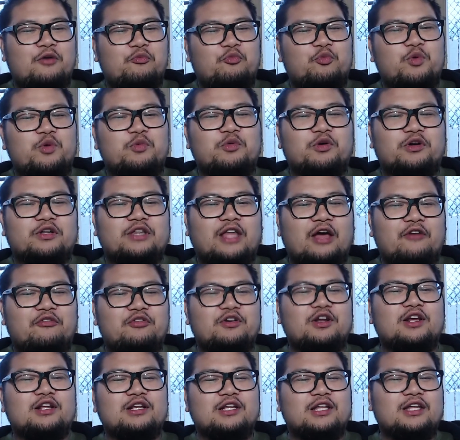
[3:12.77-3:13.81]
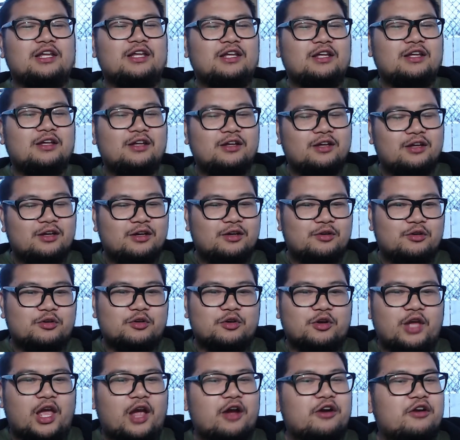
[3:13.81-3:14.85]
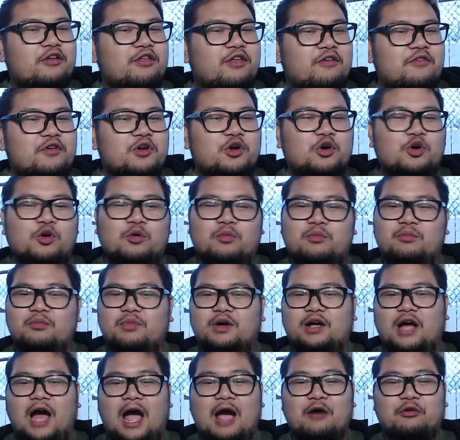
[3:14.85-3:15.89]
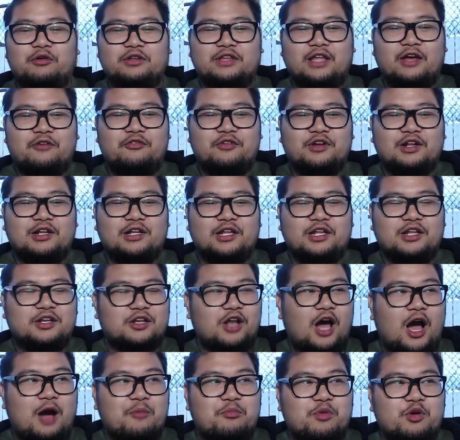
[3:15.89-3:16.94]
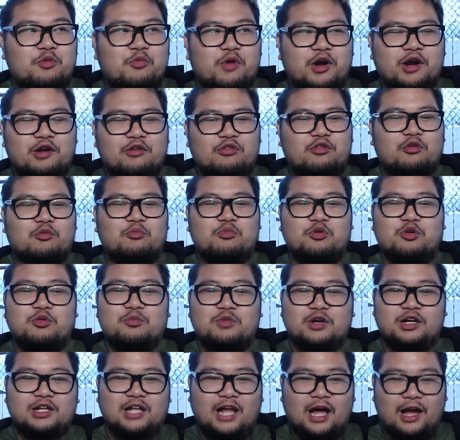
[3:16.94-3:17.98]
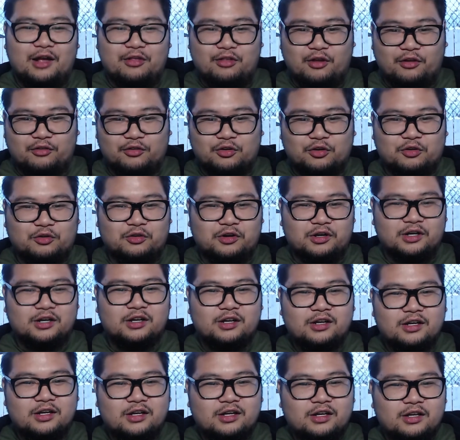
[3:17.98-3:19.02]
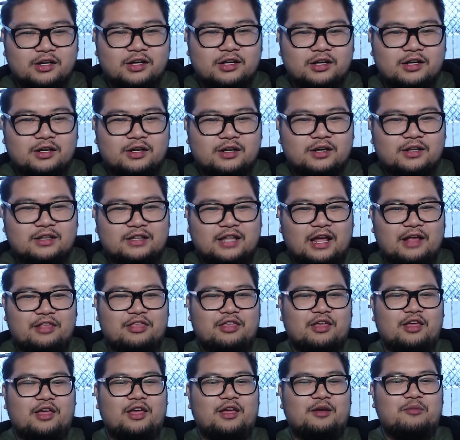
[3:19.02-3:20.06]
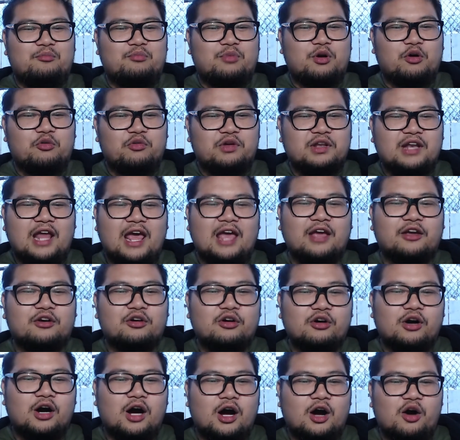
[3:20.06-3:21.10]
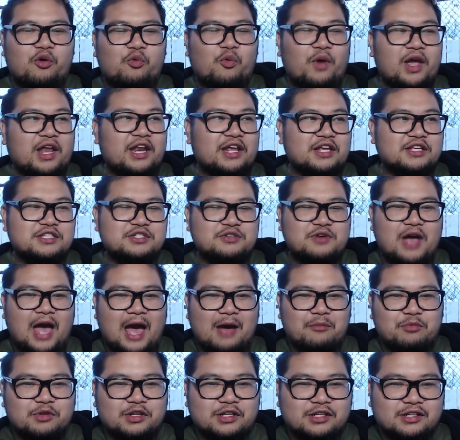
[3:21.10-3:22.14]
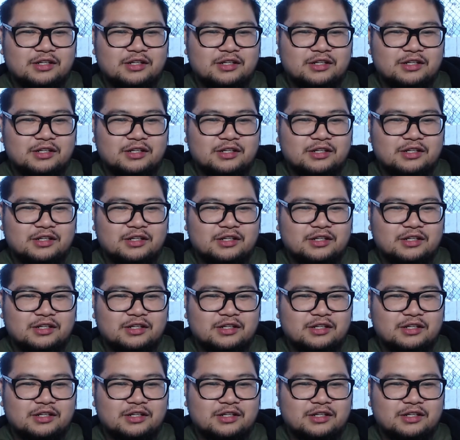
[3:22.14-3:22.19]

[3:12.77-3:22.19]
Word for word: We will definitely. Aaron doesn't even hoop, but I will definitely not be wearing some Puma Clydes on the court. That's a broken ankle waiting to happen.